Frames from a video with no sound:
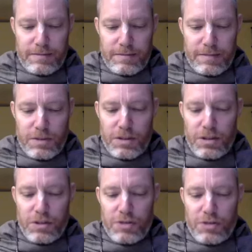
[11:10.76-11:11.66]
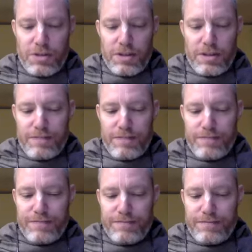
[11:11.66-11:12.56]
Shruti.
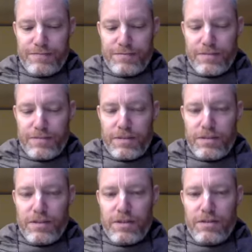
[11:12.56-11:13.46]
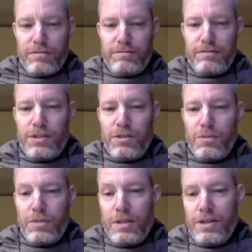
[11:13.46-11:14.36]
So it's an
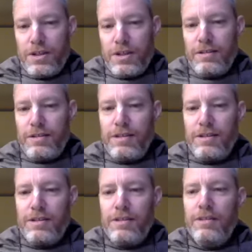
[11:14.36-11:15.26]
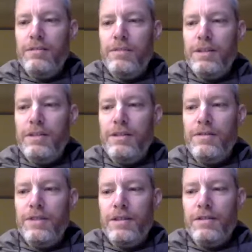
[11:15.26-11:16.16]
Upanishad. It's a little bit
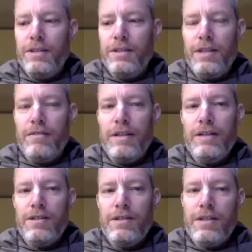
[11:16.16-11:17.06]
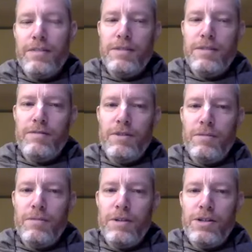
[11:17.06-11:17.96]
difficult to get around the statements of the
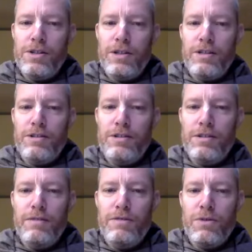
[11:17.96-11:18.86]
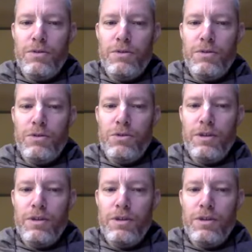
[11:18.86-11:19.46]
Upanishads, even for those who